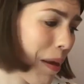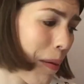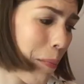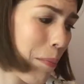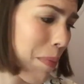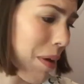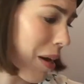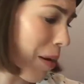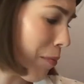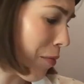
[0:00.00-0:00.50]

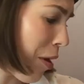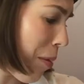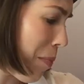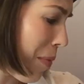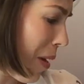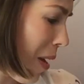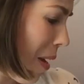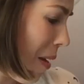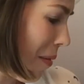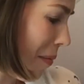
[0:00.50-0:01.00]
but I'm
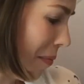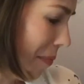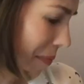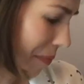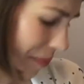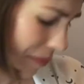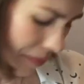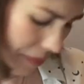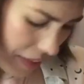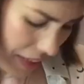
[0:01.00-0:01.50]
ripping it.
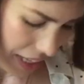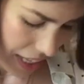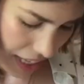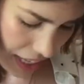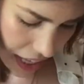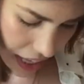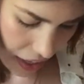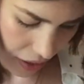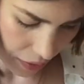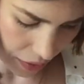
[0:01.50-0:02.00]

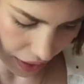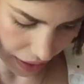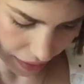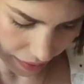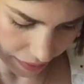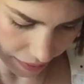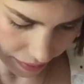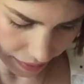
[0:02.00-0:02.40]
Okay.